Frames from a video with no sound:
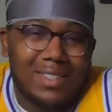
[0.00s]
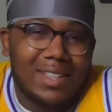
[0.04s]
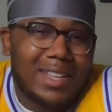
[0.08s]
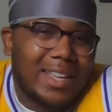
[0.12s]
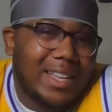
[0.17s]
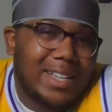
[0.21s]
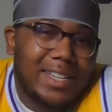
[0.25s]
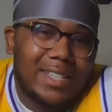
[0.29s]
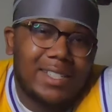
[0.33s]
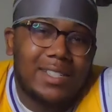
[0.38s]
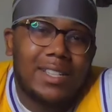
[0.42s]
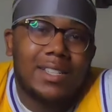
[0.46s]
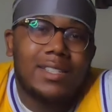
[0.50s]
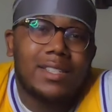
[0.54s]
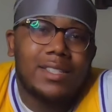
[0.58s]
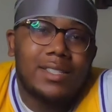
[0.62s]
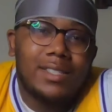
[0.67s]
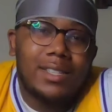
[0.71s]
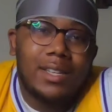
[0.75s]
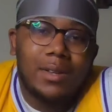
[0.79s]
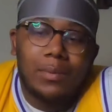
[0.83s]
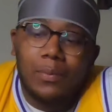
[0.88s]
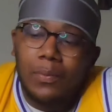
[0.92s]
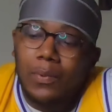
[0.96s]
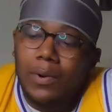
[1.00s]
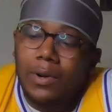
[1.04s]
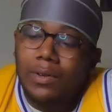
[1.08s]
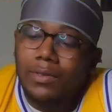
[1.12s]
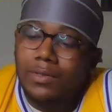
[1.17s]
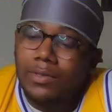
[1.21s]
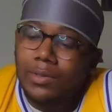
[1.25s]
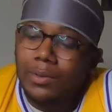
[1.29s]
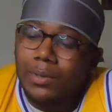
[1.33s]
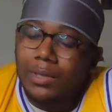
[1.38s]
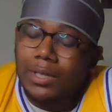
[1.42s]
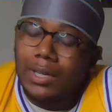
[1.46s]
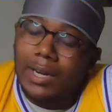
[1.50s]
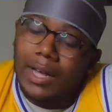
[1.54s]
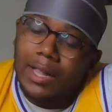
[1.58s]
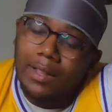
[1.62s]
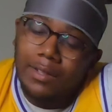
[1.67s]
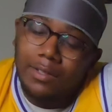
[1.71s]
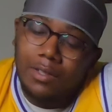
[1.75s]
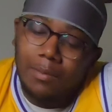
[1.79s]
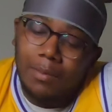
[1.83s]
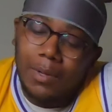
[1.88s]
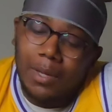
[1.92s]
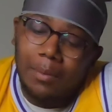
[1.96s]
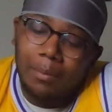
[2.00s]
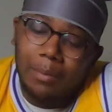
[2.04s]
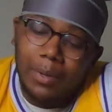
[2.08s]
It just doesn't seem worth $200 to me.